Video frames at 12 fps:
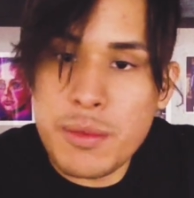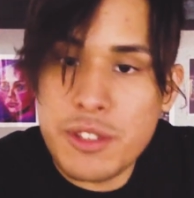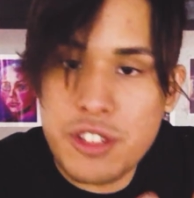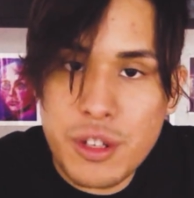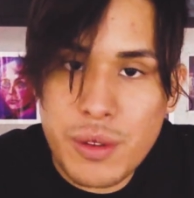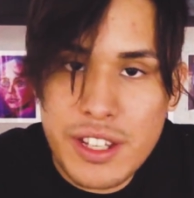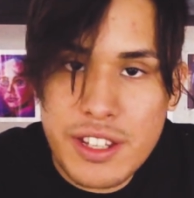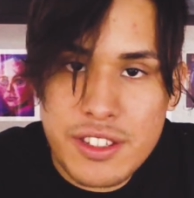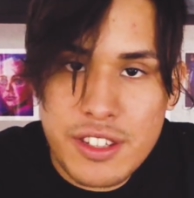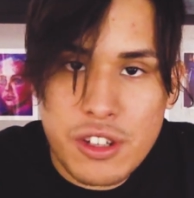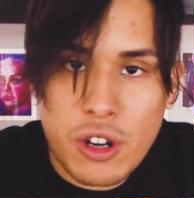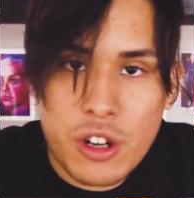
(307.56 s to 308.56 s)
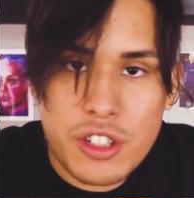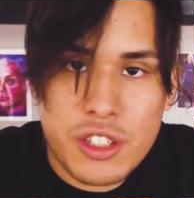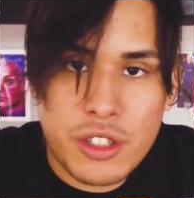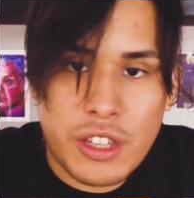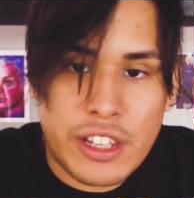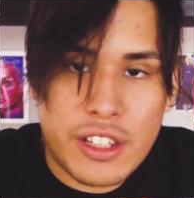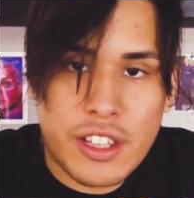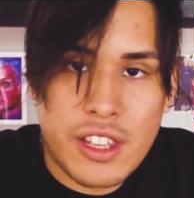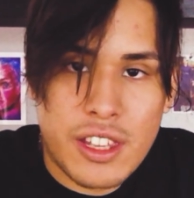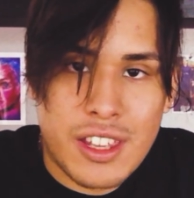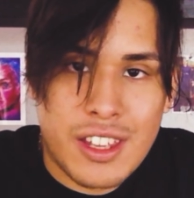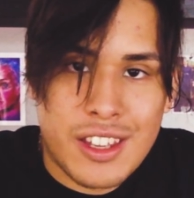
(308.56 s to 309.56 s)
it's hard to like
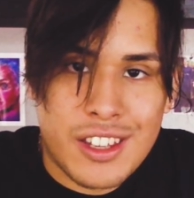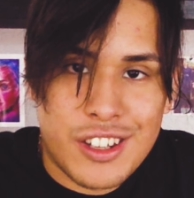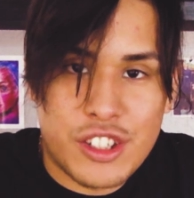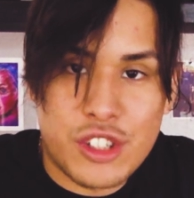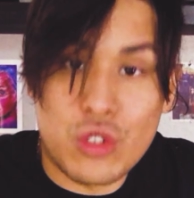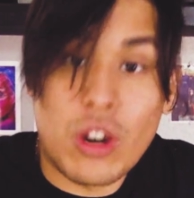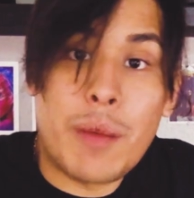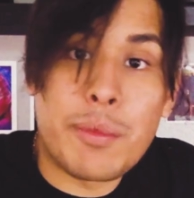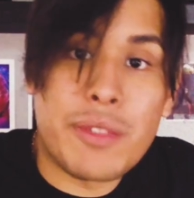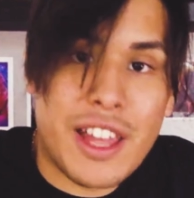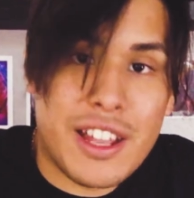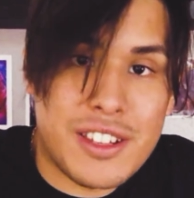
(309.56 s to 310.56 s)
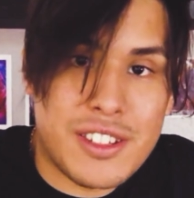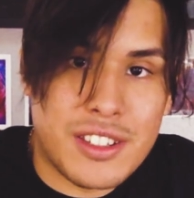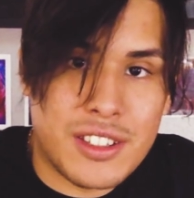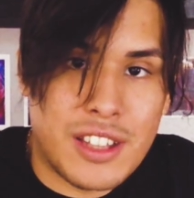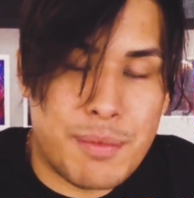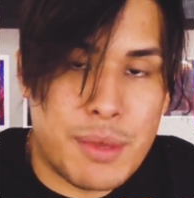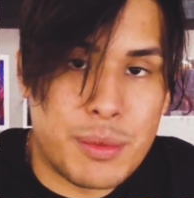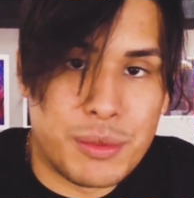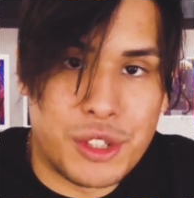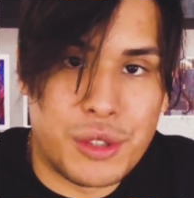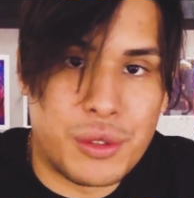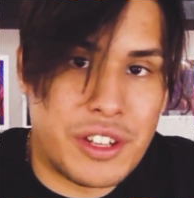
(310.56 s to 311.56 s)
to drop that, to let people
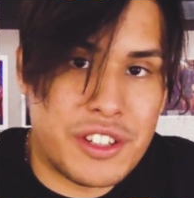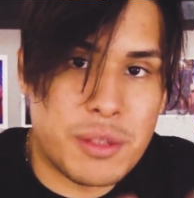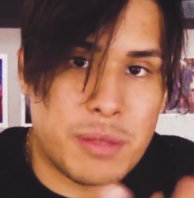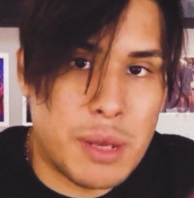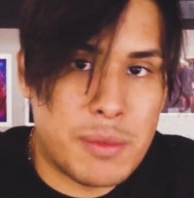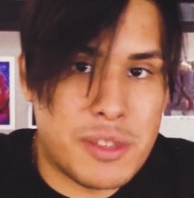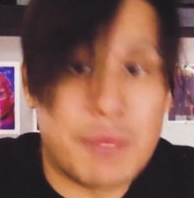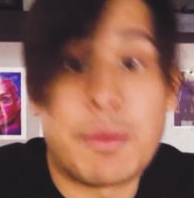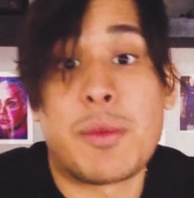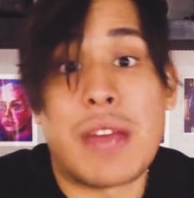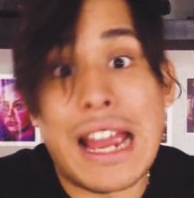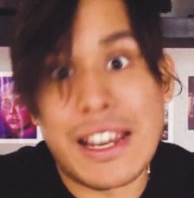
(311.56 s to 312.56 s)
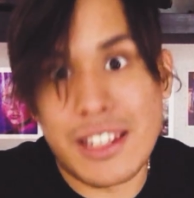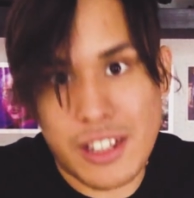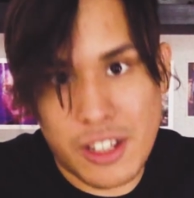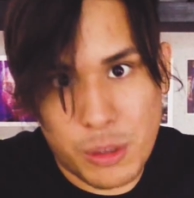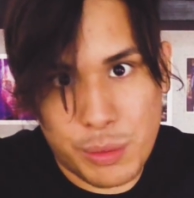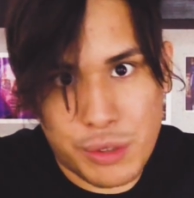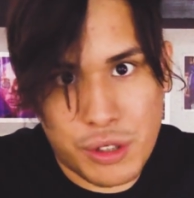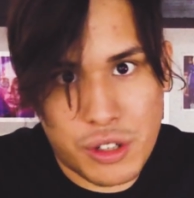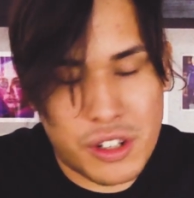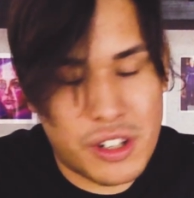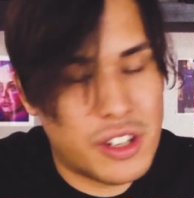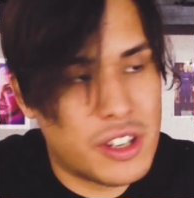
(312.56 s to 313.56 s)
know, like, sometimes that maybe I need help, or
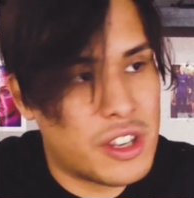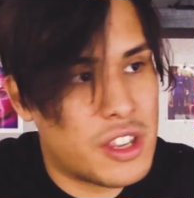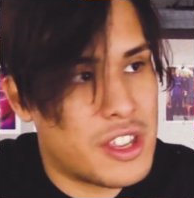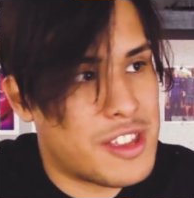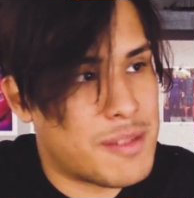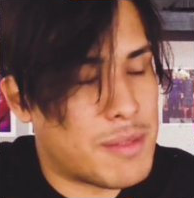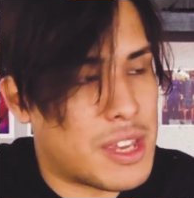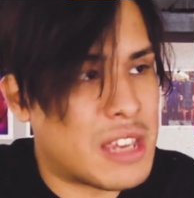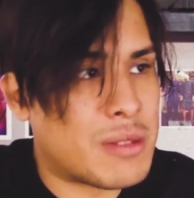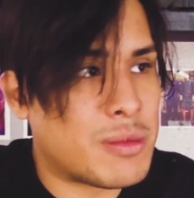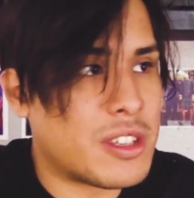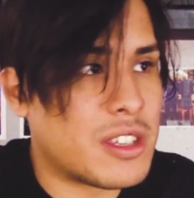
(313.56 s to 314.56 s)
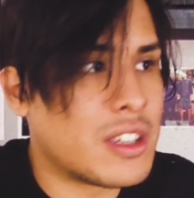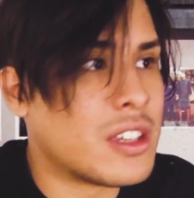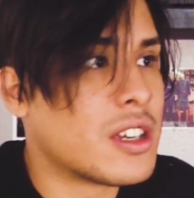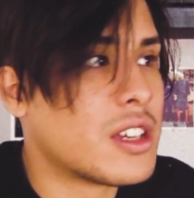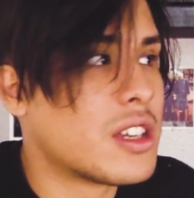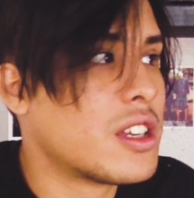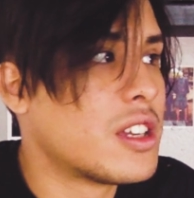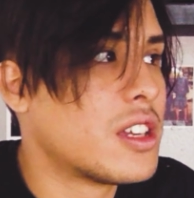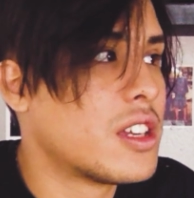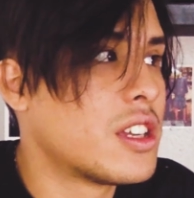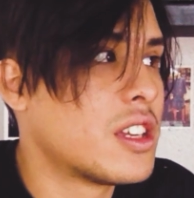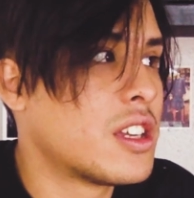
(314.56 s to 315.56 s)
maybe
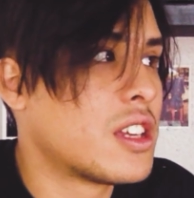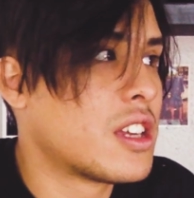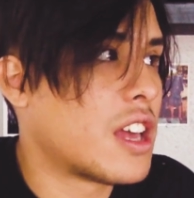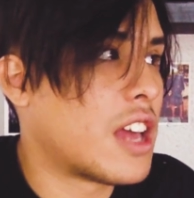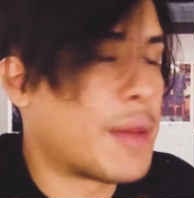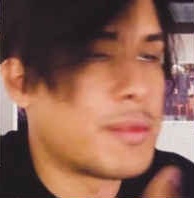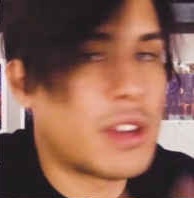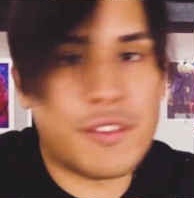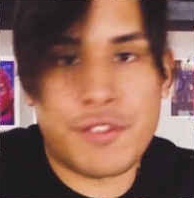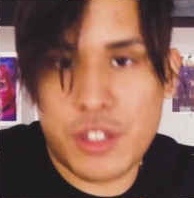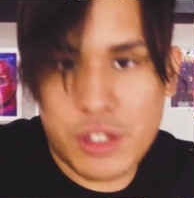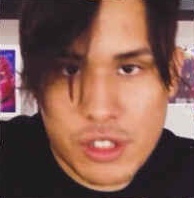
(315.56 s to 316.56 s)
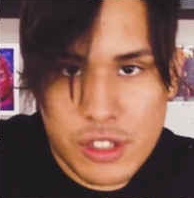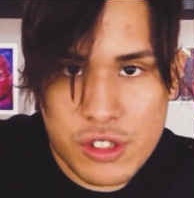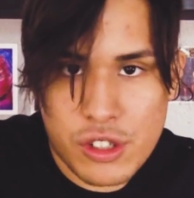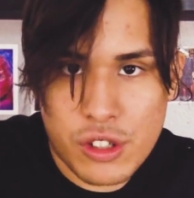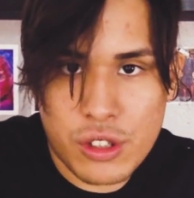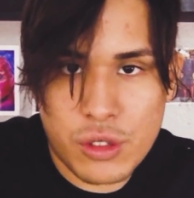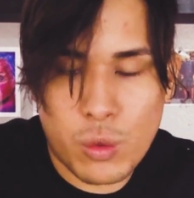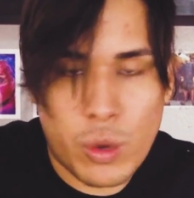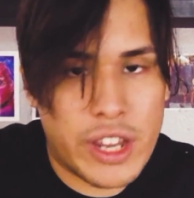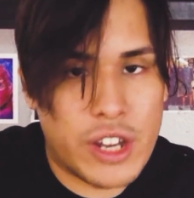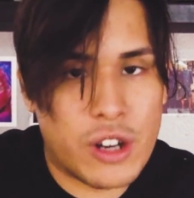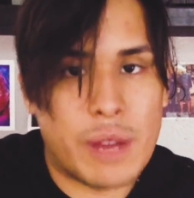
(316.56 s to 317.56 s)
I'm not feeling a certain
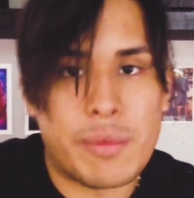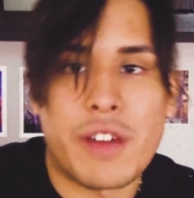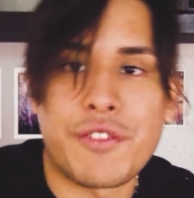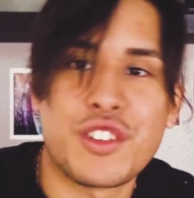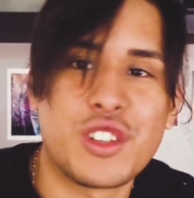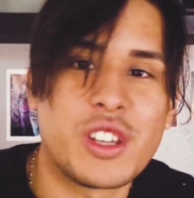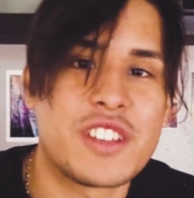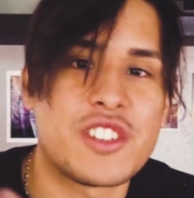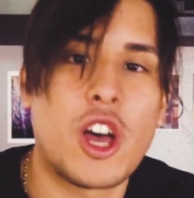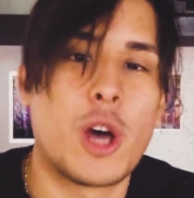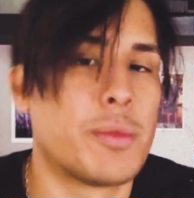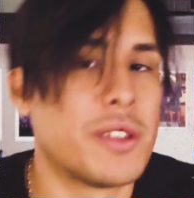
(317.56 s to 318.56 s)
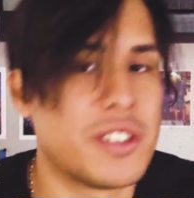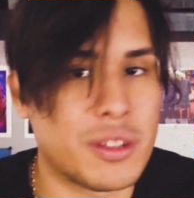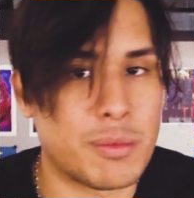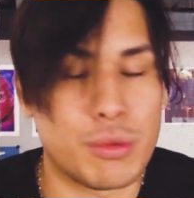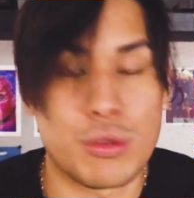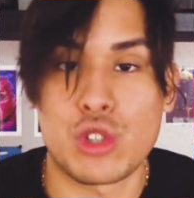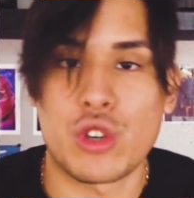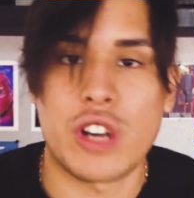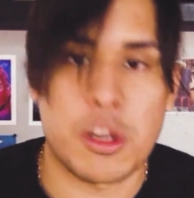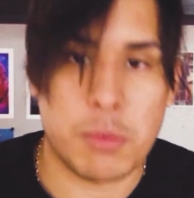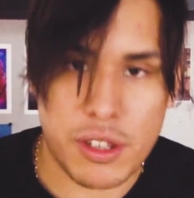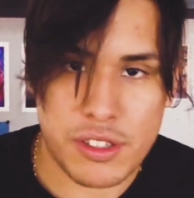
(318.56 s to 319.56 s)
way, or I'm not feeling as up as I'm
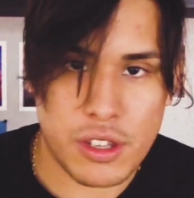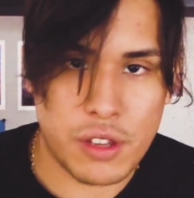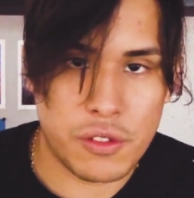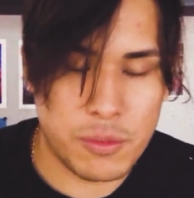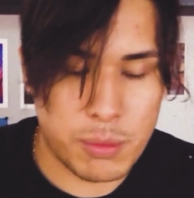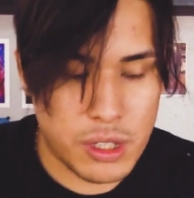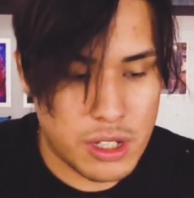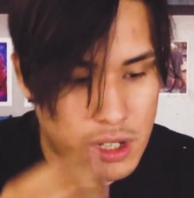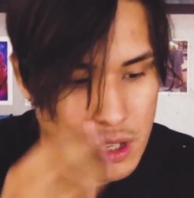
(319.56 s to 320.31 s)
portraying myself. But